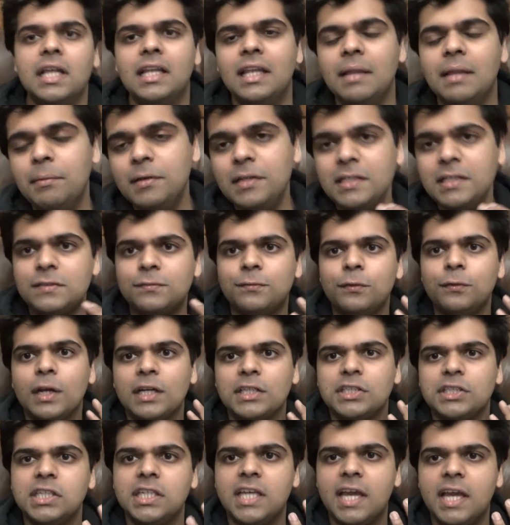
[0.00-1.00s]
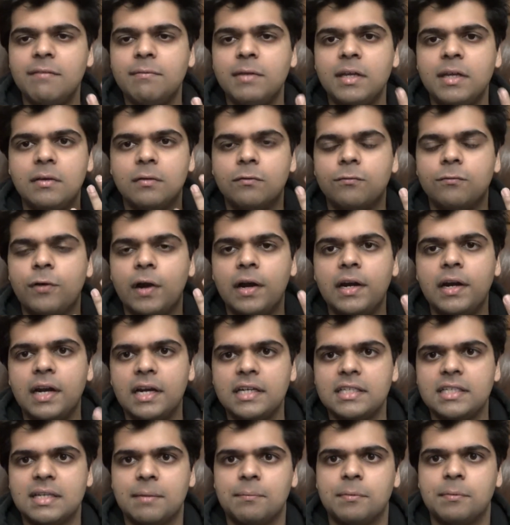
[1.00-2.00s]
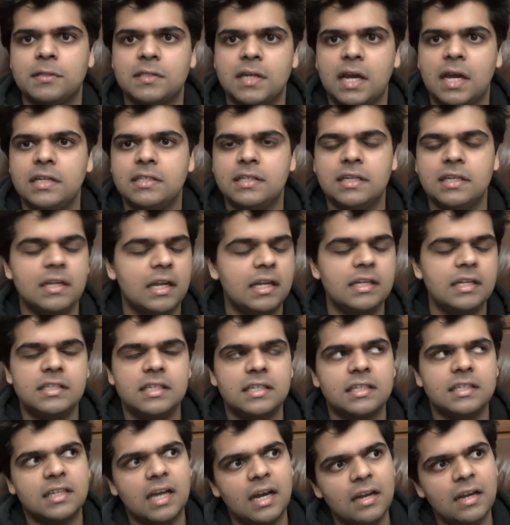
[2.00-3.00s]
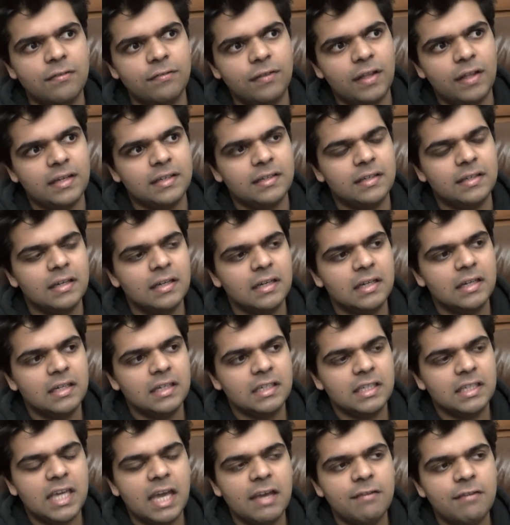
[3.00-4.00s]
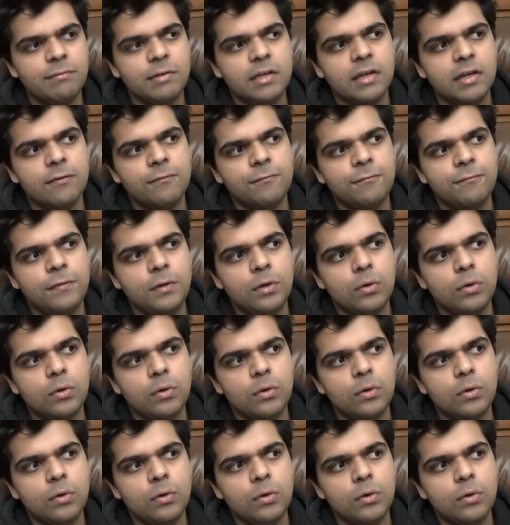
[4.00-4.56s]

Lebanese food actually gave me a very nice appetite, and it kind of like gave me a